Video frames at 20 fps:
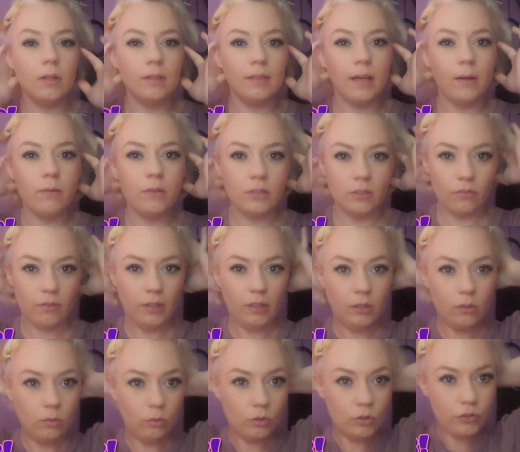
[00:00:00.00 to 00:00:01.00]
That was a
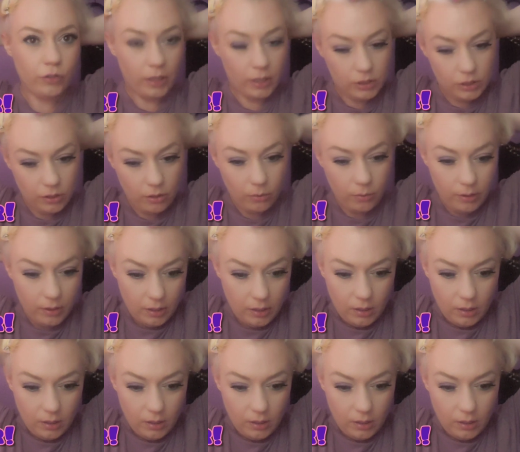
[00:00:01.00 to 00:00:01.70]
really cool trick too.